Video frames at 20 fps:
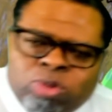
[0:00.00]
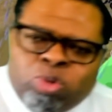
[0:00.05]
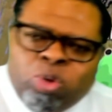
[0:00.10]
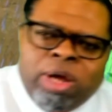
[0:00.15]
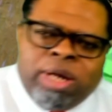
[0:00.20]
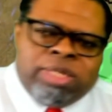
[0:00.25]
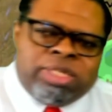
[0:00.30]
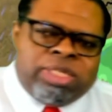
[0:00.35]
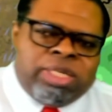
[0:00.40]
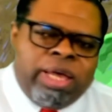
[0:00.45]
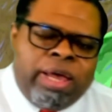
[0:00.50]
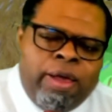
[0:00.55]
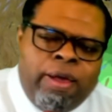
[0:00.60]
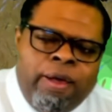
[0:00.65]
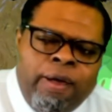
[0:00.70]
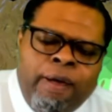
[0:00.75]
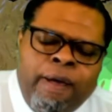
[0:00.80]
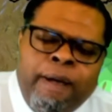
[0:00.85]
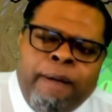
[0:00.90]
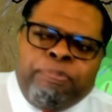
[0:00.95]
We're going to
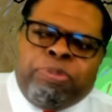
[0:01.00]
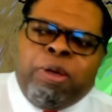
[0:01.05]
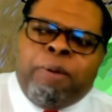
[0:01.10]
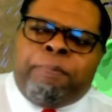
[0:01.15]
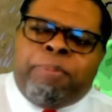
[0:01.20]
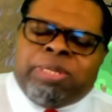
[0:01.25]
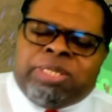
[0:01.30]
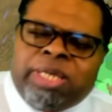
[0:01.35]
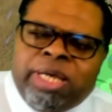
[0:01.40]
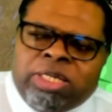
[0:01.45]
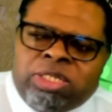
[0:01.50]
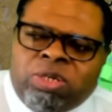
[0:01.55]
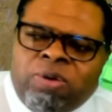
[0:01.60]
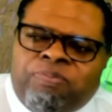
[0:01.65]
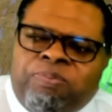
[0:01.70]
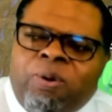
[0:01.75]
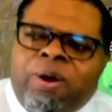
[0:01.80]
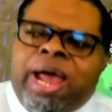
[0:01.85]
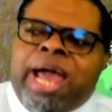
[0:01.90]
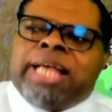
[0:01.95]
see the potential
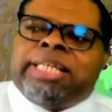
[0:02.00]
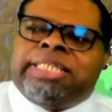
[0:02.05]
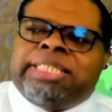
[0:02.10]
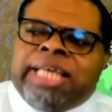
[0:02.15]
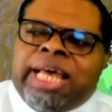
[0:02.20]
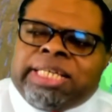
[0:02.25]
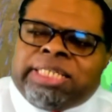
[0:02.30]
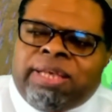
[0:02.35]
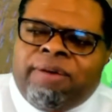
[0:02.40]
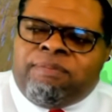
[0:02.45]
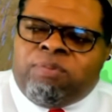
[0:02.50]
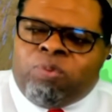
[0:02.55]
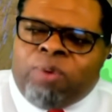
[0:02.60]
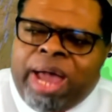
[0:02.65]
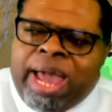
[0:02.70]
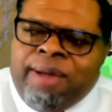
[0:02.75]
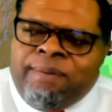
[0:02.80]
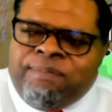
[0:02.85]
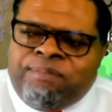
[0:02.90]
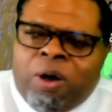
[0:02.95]
for excessive
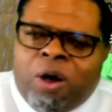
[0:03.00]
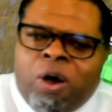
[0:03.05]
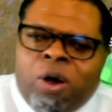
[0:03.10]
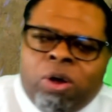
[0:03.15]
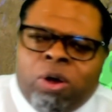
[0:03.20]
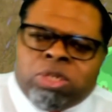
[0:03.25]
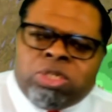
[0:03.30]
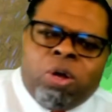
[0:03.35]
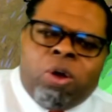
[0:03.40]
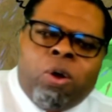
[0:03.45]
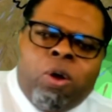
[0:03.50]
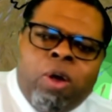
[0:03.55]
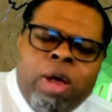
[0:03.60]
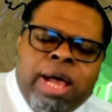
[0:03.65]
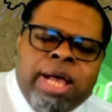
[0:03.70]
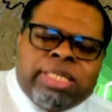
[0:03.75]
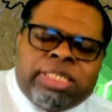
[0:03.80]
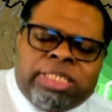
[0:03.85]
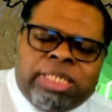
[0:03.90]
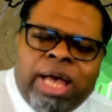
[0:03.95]
rainfall. So
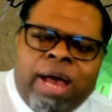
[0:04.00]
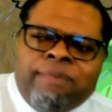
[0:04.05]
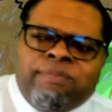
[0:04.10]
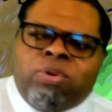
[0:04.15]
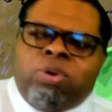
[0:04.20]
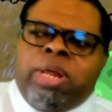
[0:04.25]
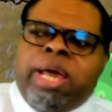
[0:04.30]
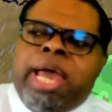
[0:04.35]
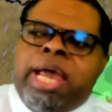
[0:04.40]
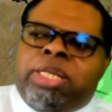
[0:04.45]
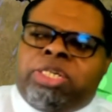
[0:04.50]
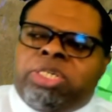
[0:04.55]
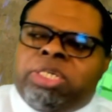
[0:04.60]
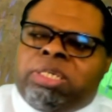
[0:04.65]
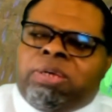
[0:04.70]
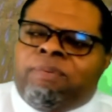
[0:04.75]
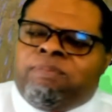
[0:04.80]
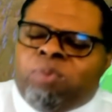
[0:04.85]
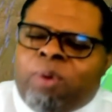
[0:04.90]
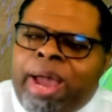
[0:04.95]
several
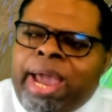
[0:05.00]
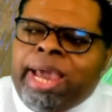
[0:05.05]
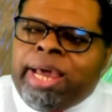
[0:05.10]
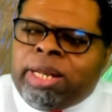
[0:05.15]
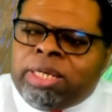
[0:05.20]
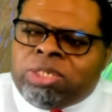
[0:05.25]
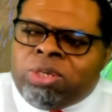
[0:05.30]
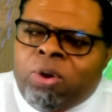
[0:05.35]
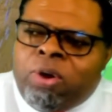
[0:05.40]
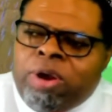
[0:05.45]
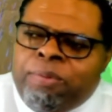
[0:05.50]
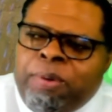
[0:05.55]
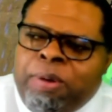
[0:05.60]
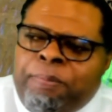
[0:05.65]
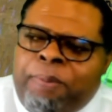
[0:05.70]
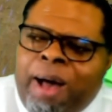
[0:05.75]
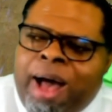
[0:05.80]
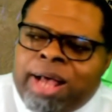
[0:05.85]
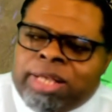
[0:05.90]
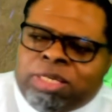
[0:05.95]
inches of rain is going to be
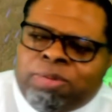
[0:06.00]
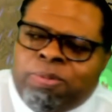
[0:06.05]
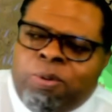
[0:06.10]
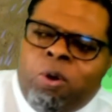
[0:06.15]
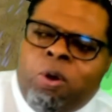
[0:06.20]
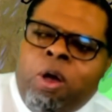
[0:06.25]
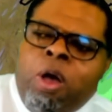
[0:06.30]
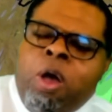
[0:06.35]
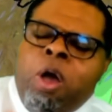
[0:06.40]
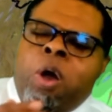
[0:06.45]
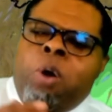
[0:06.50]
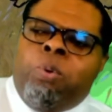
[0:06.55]
possible.